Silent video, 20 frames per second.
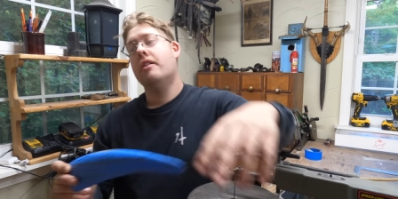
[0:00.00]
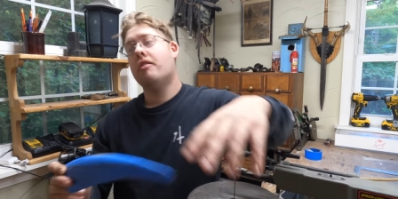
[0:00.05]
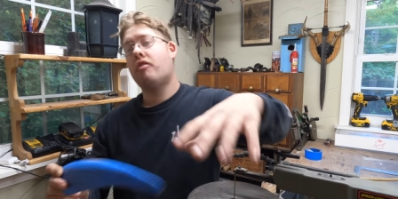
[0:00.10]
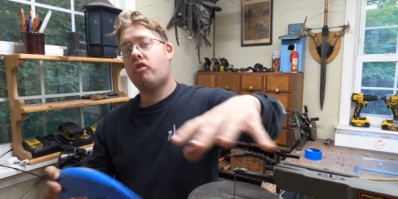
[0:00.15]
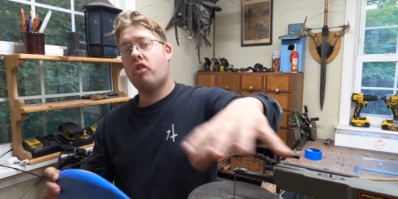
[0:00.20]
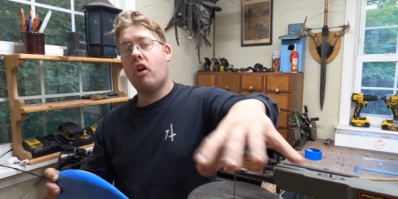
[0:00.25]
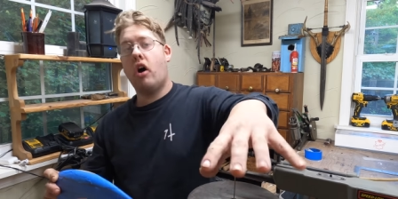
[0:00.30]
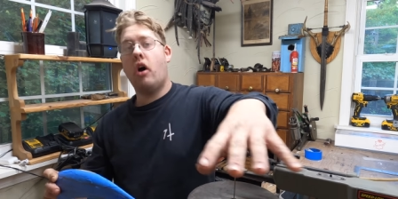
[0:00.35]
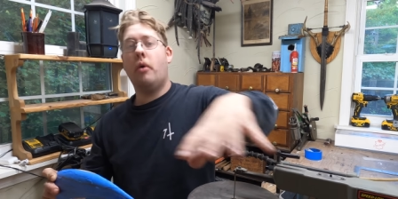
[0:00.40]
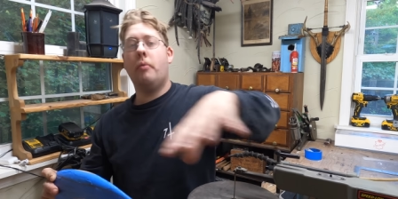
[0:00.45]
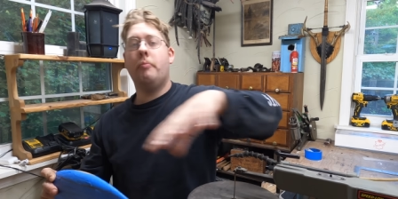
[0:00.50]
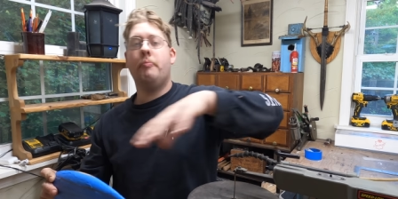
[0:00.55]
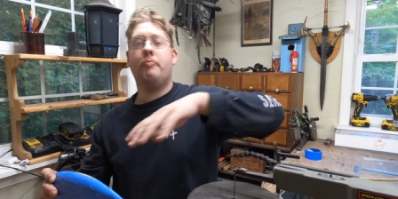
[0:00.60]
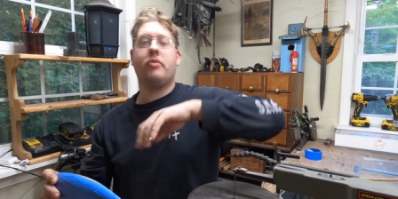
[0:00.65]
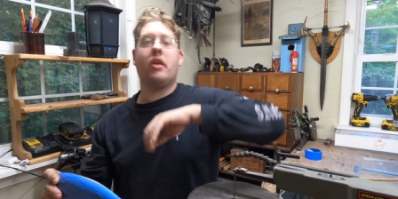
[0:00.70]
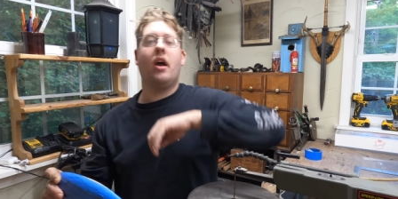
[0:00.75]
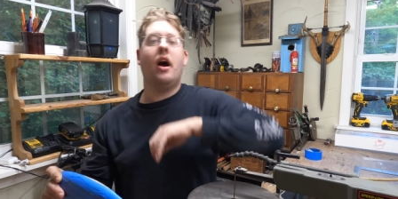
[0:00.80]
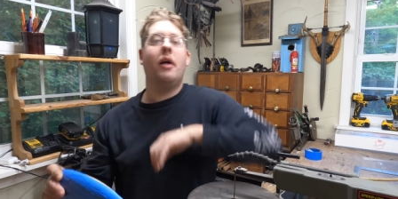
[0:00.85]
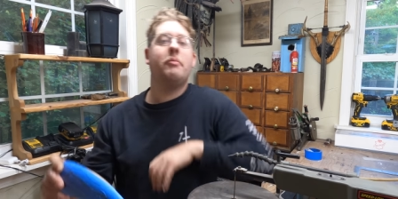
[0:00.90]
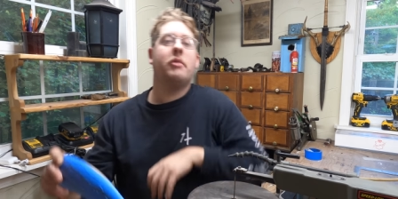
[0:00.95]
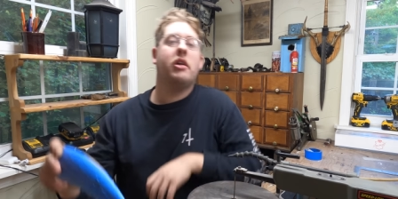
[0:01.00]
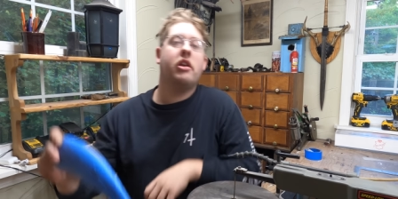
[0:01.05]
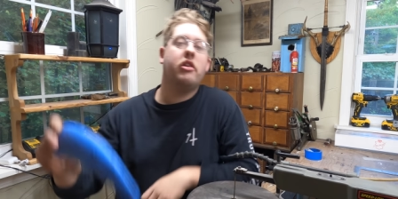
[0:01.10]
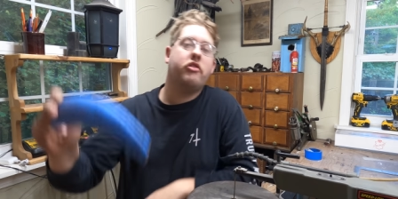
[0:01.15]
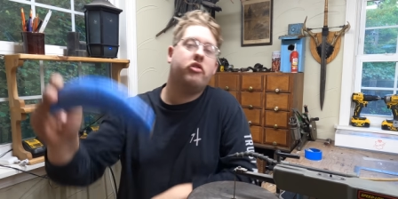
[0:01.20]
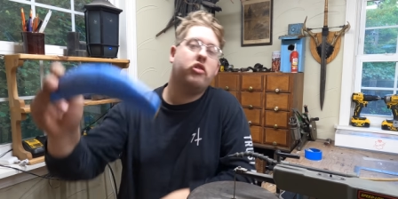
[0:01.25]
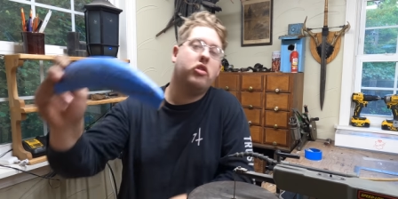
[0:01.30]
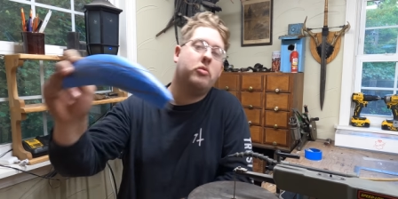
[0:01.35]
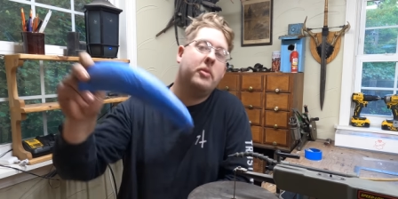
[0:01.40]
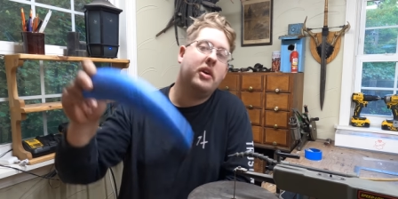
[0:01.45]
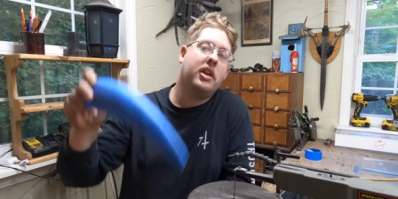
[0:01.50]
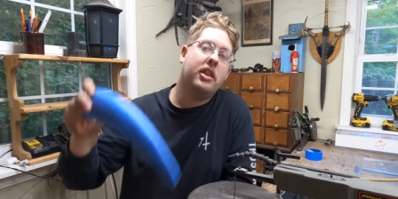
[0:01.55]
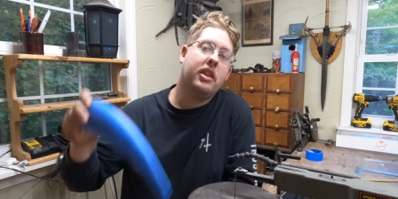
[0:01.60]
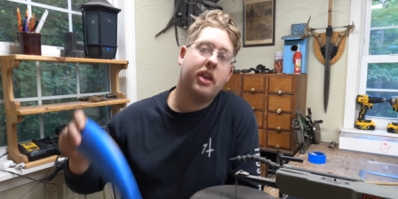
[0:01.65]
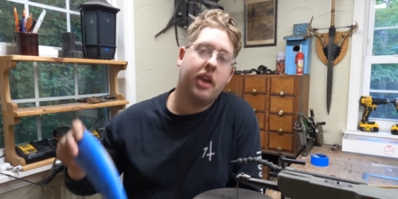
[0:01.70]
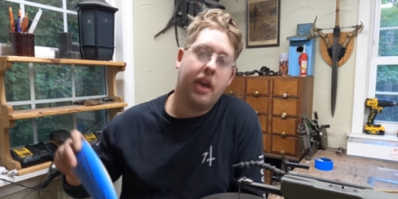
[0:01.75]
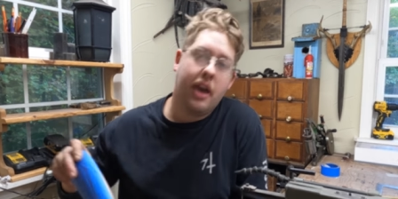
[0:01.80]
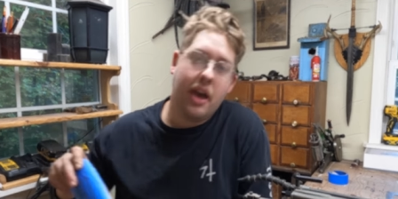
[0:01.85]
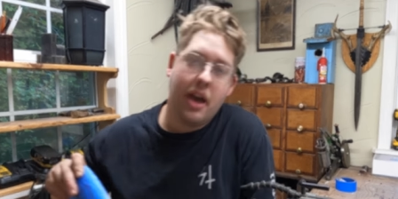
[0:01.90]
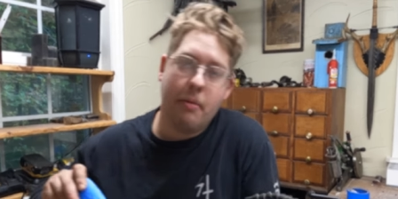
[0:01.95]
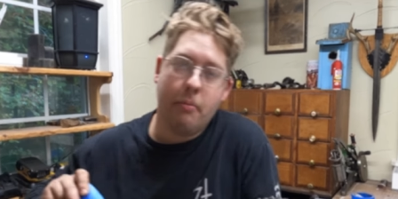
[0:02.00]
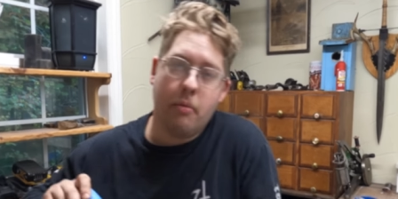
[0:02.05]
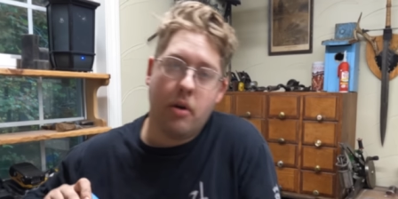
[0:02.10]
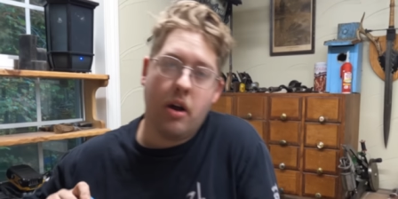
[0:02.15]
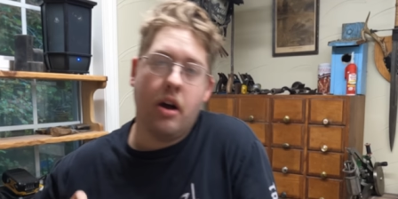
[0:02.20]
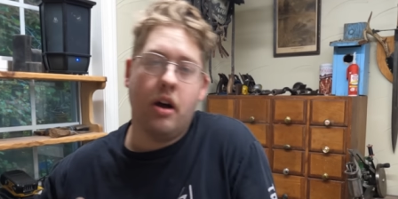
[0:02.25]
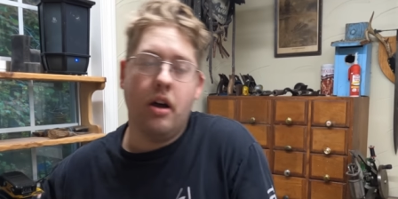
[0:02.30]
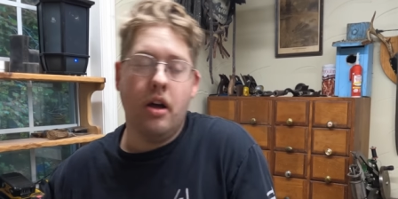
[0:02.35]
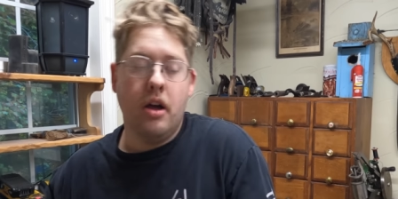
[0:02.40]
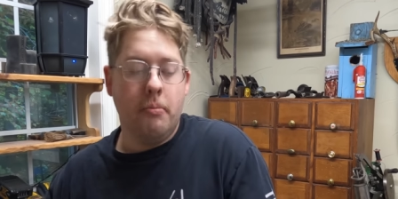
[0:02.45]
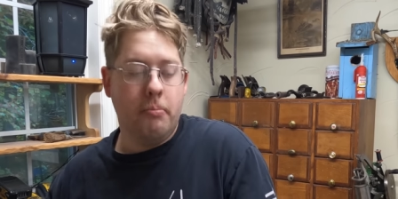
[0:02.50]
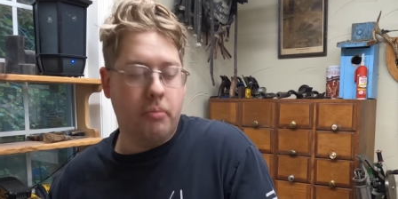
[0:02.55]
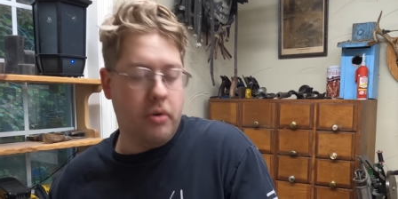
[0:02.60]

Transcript: So, I'm gonna zoom in the camera,